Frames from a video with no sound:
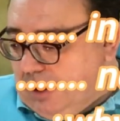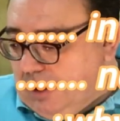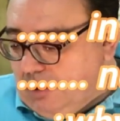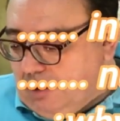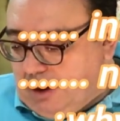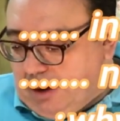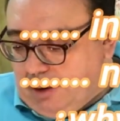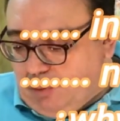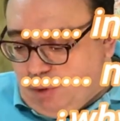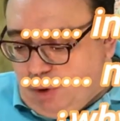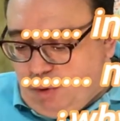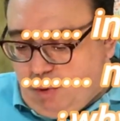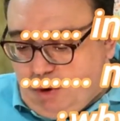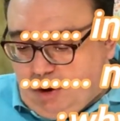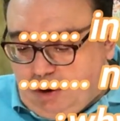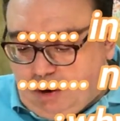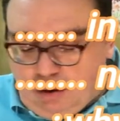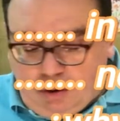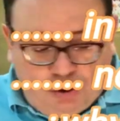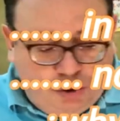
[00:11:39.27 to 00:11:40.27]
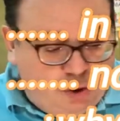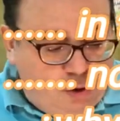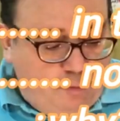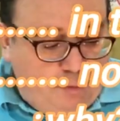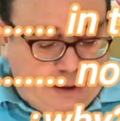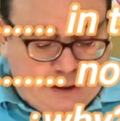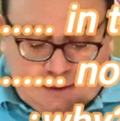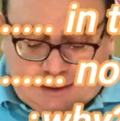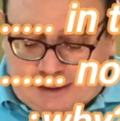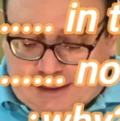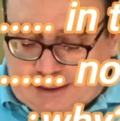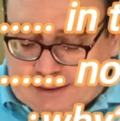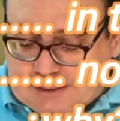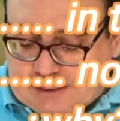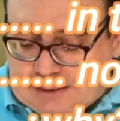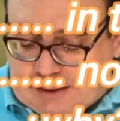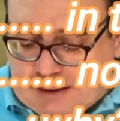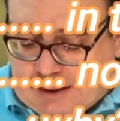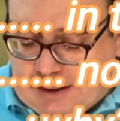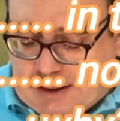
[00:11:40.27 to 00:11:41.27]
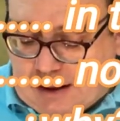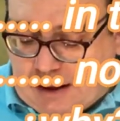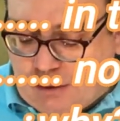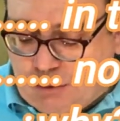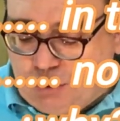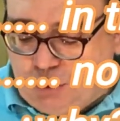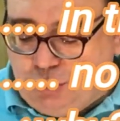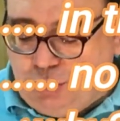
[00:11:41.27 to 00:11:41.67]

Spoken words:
We will also make tests how